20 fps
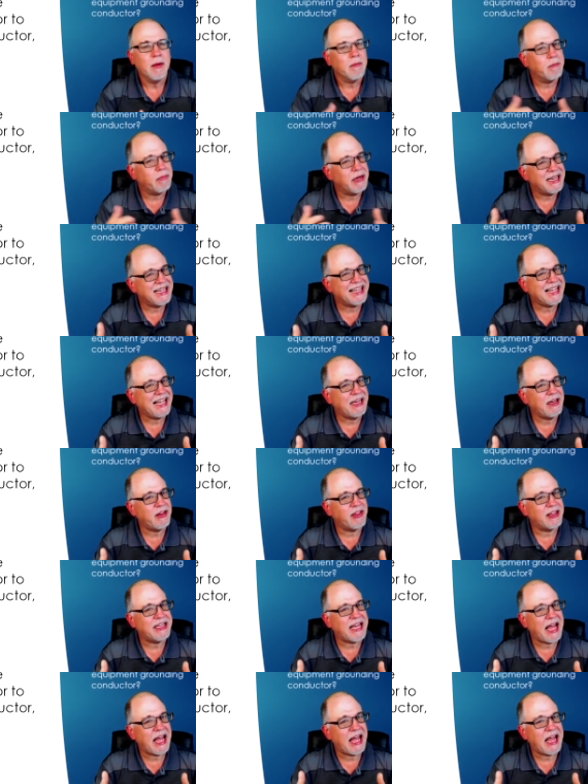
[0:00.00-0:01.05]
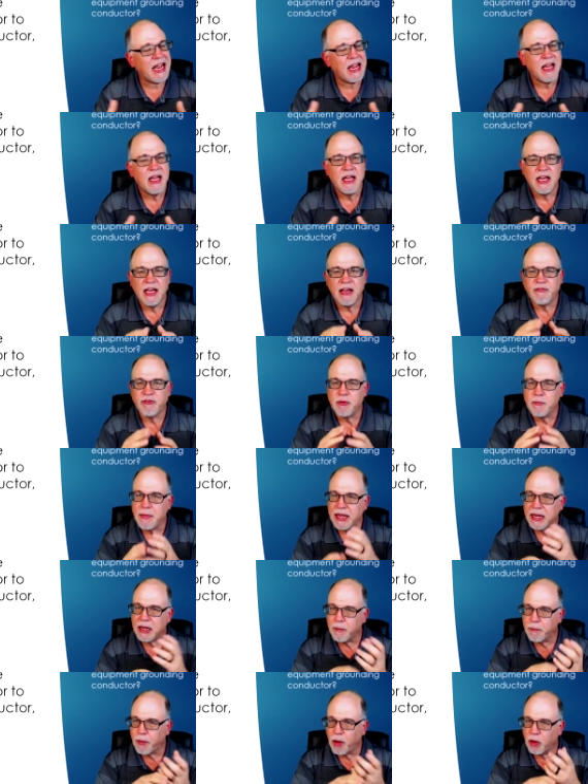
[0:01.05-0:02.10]
But at the end of the day, if you
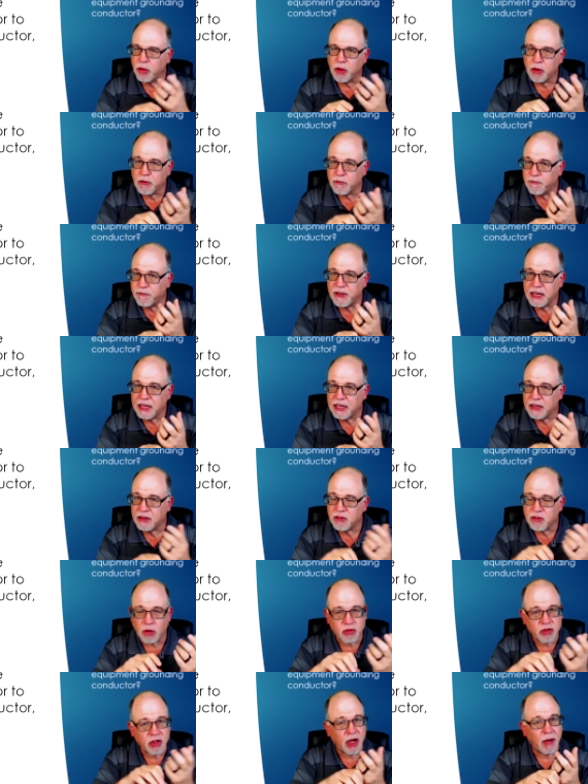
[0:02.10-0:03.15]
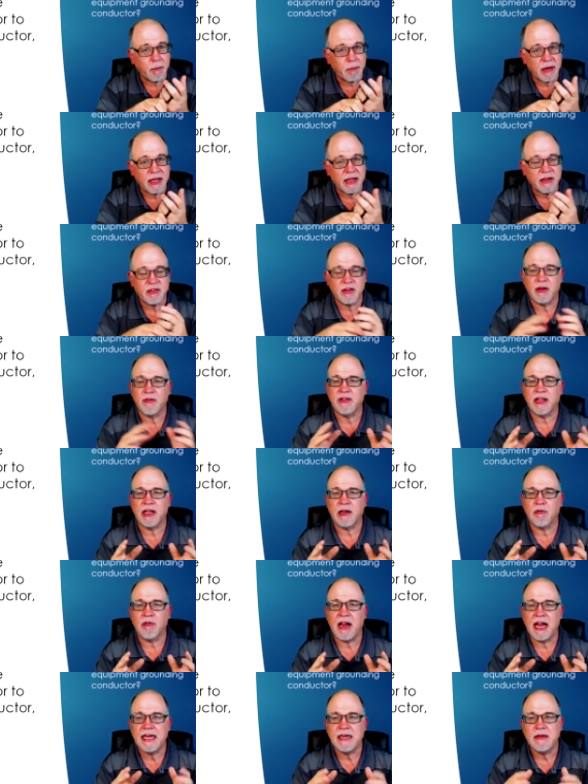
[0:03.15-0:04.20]
make up all those fittings, those couplings, and everything
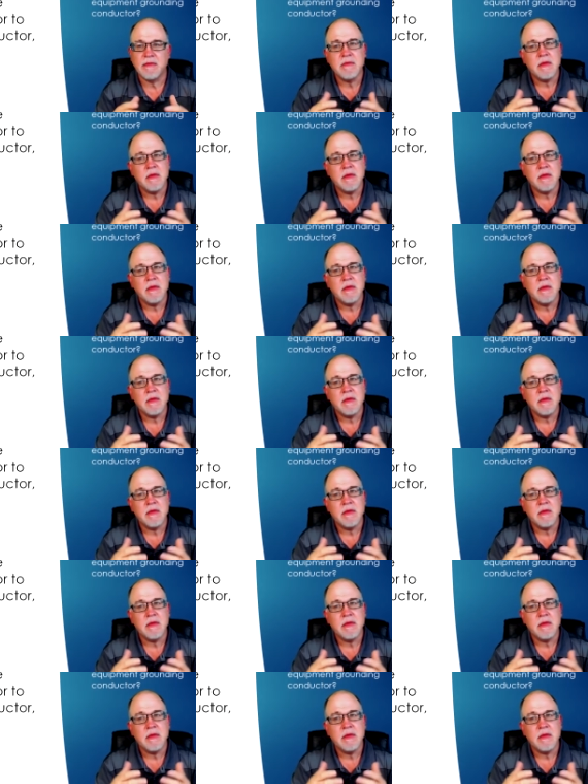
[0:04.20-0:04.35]
right,